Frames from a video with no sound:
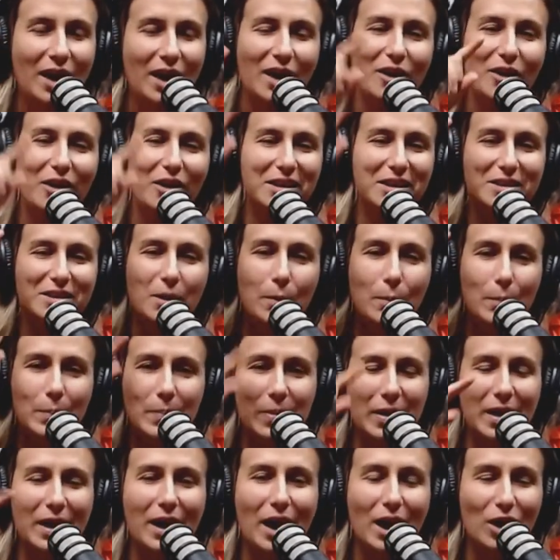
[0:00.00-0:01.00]
there is a
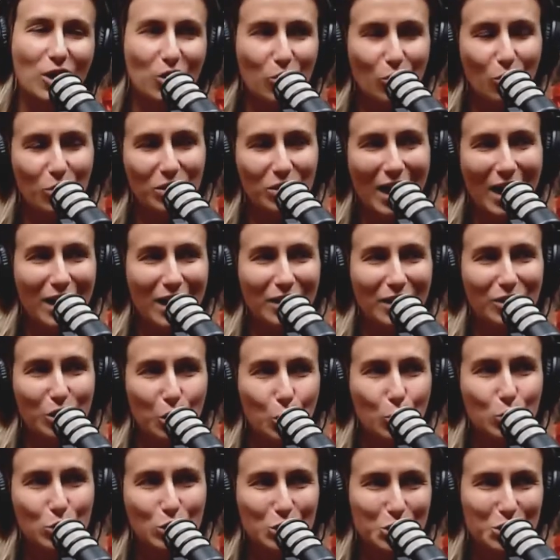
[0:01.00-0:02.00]
big unknown under
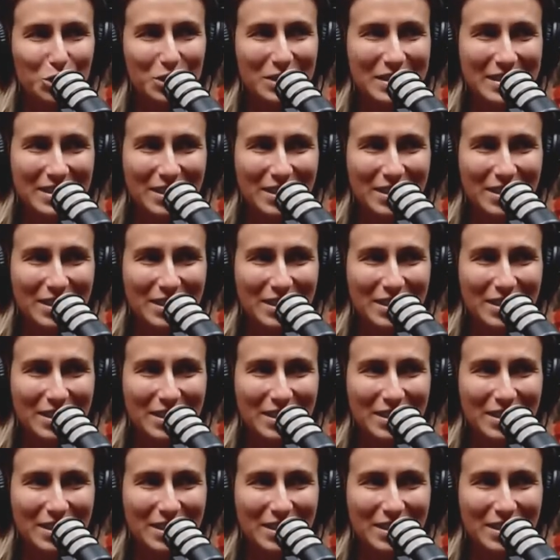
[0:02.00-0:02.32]
oceans